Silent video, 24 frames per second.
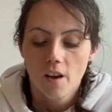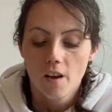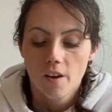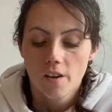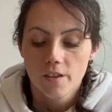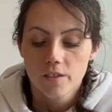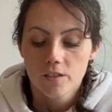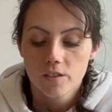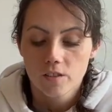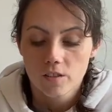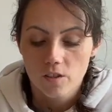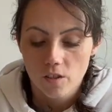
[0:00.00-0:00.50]

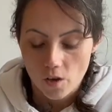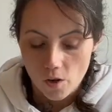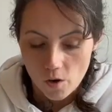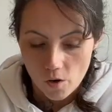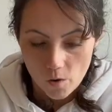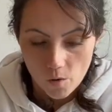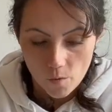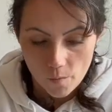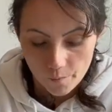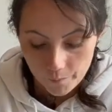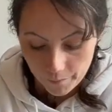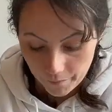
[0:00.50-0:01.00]

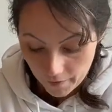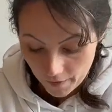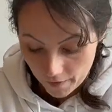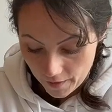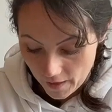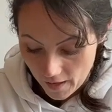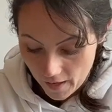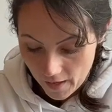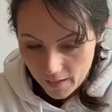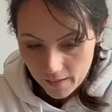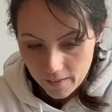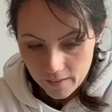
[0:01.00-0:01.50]
So
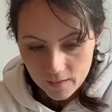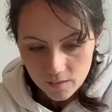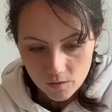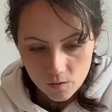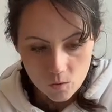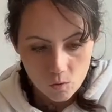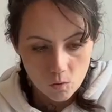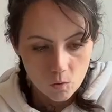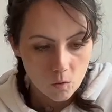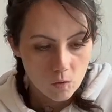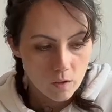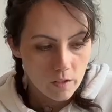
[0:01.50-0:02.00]
that is
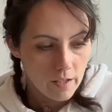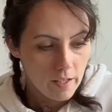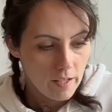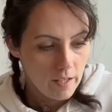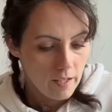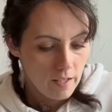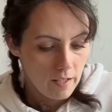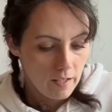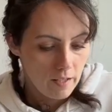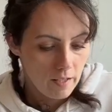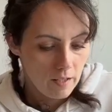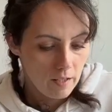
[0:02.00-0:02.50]
all
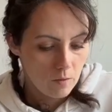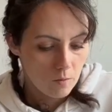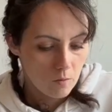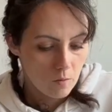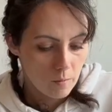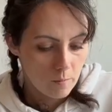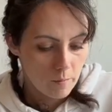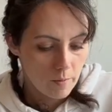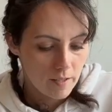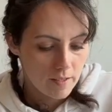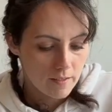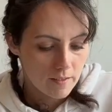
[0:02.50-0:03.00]
in
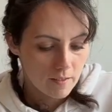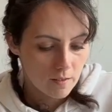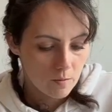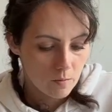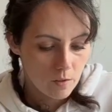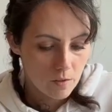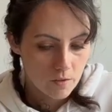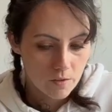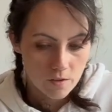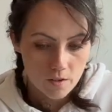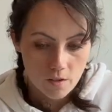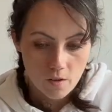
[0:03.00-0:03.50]
one piece as
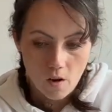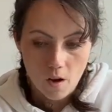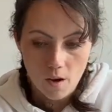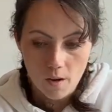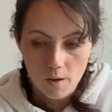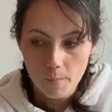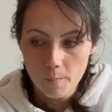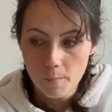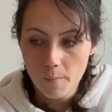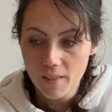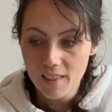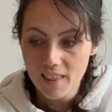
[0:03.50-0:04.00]
well. So
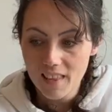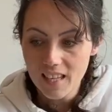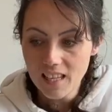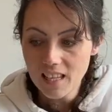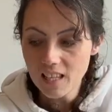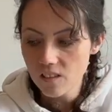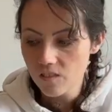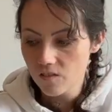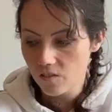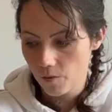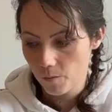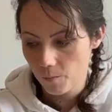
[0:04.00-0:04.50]

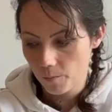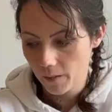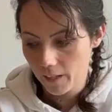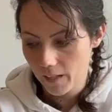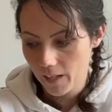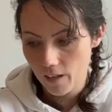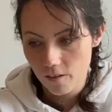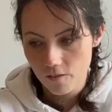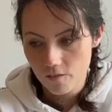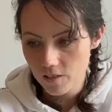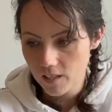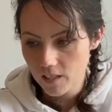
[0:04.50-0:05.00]
unbelievably,
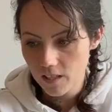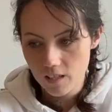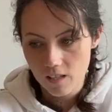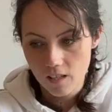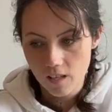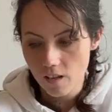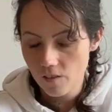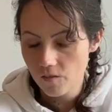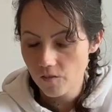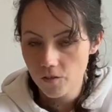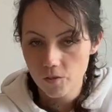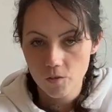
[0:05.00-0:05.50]

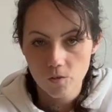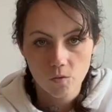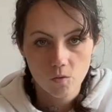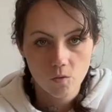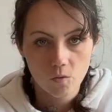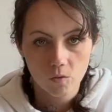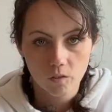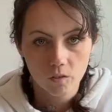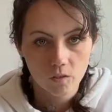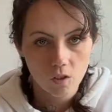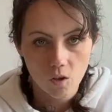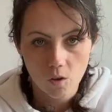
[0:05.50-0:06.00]
if you
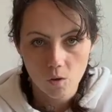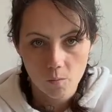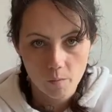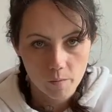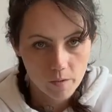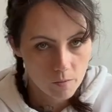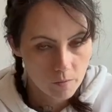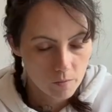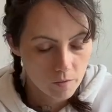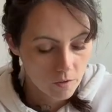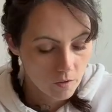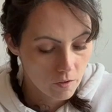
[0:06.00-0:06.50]
told me it
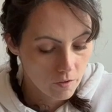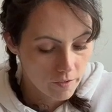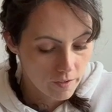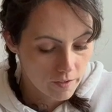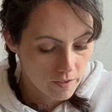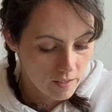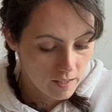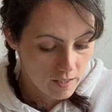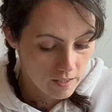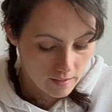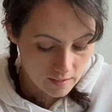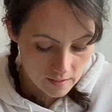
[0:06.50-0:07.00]
would have gone this
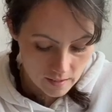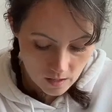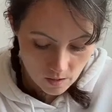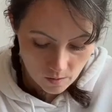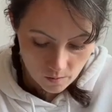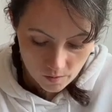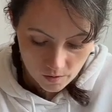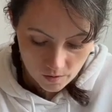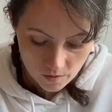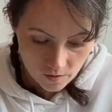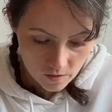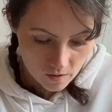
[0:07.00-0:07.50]
easy, I
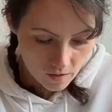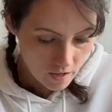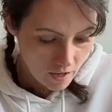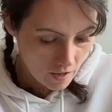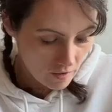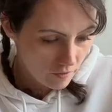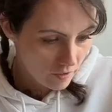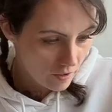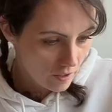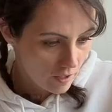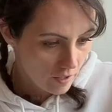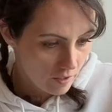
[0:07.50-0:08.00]
would
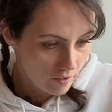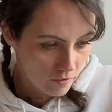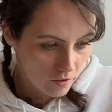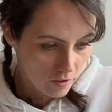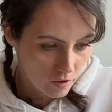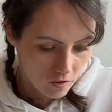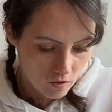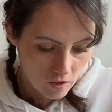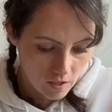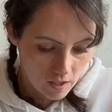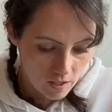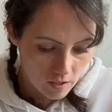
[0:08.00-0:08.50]
never have
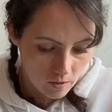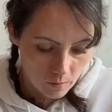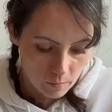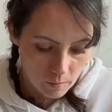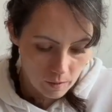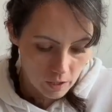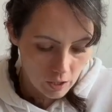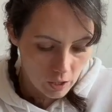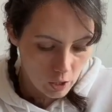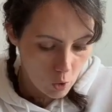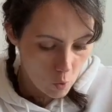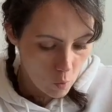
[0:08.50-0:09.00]
agreed. I would have
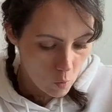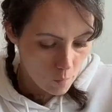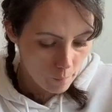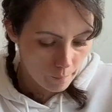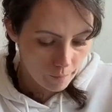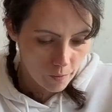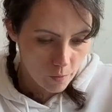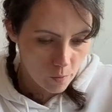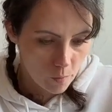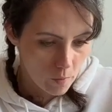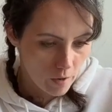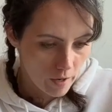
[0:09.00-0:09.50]
like,
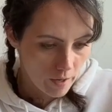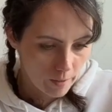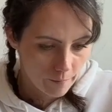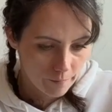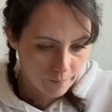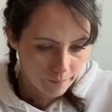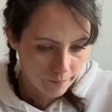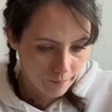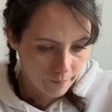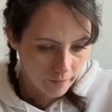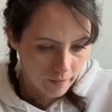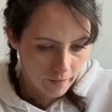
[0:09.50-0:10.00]
no way.
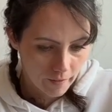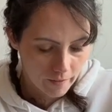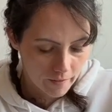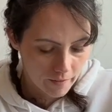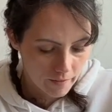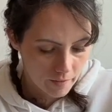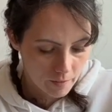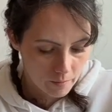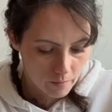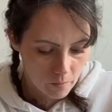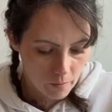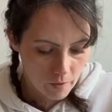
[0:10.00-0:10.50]
It's
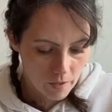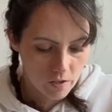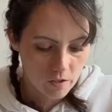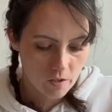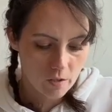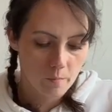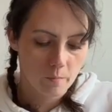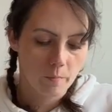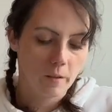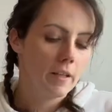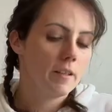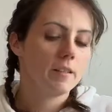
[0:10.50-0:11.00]
going to be too
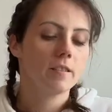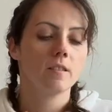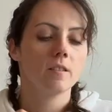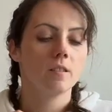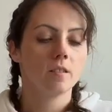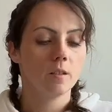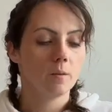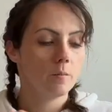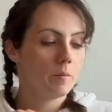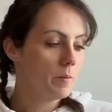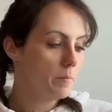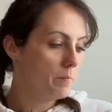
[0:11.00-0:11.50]
complex. It's
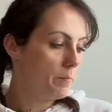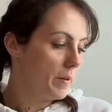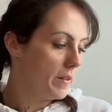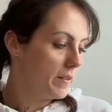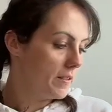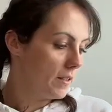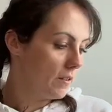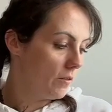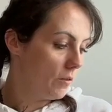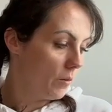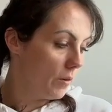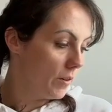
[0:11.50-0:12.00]
going to be bits
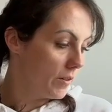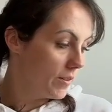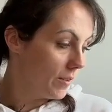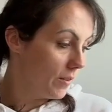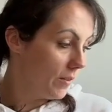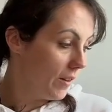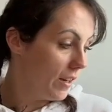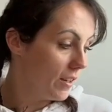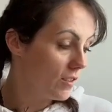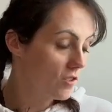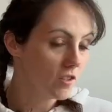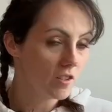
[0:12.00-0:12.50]
everywhere. So
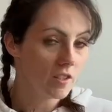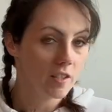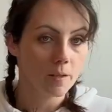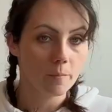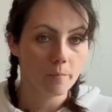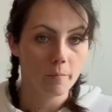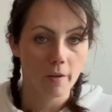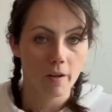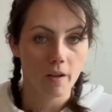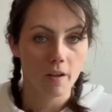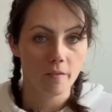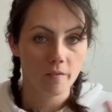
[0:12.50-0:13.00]
actually,
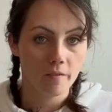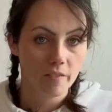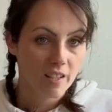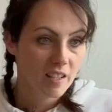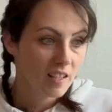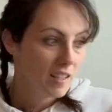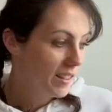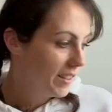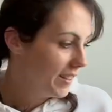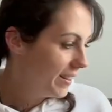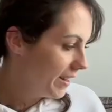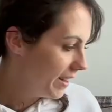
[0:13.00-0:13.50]
but
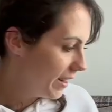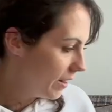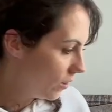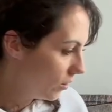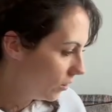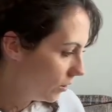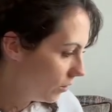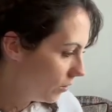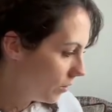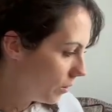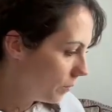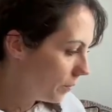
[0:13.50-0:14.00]
yeah, all
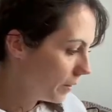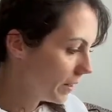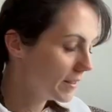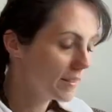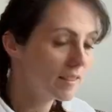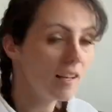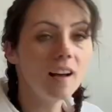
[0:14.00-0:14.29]
in one place.